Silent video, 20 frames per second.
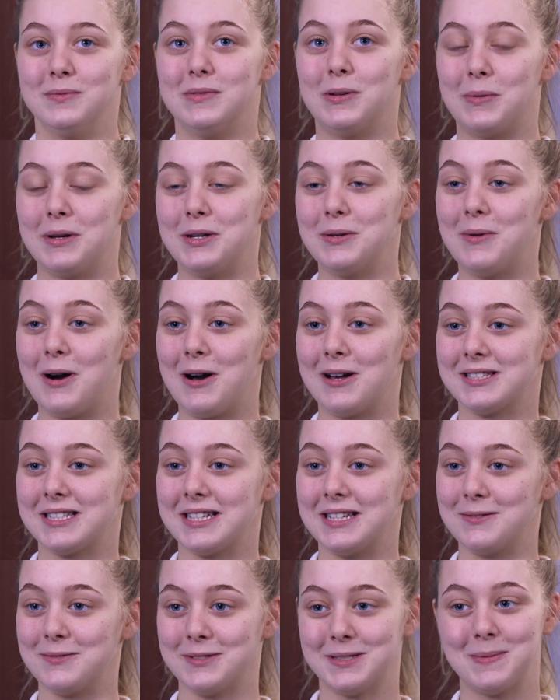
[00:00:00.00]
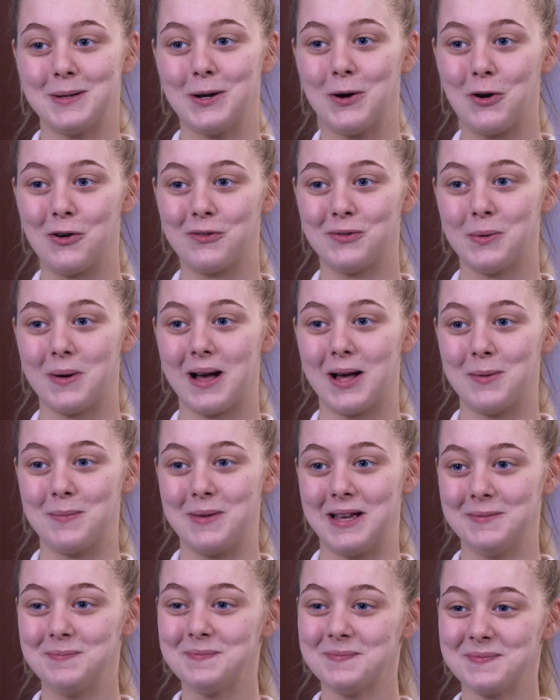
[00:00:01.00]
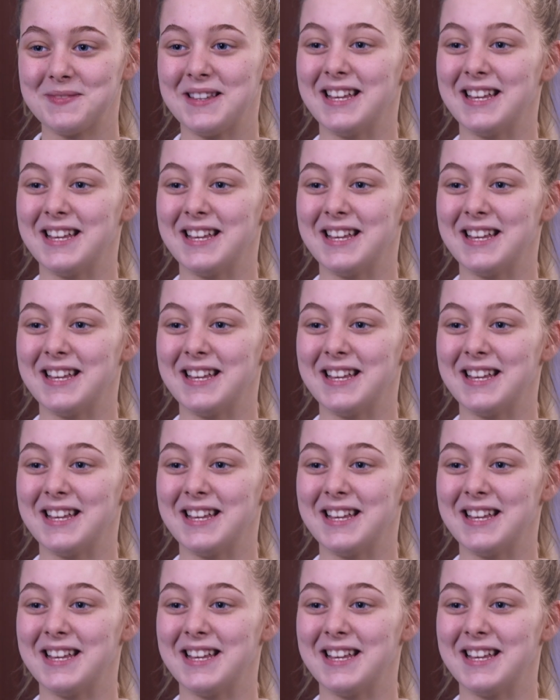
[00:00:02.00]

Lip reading: well, when I walked in, it was a bit overwhelming.